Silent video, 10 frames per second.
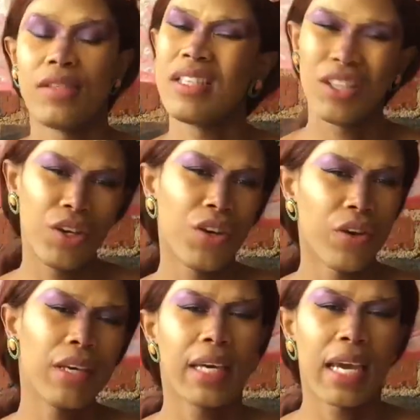You know,
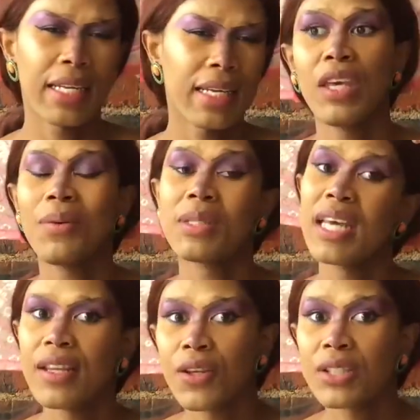you get it. You
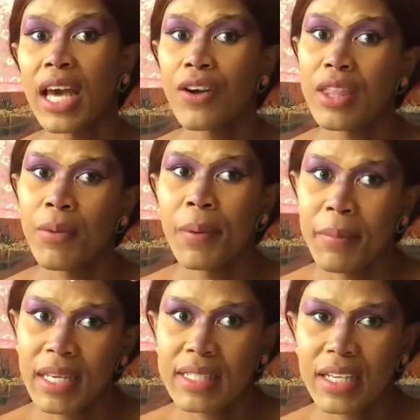attend those psychotherapy
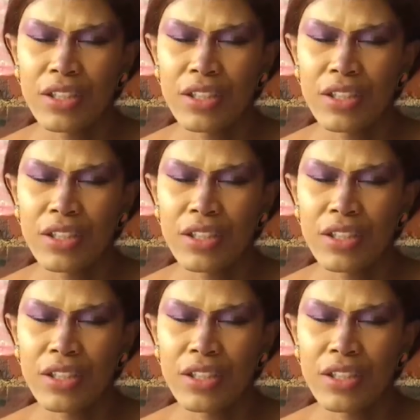meetings.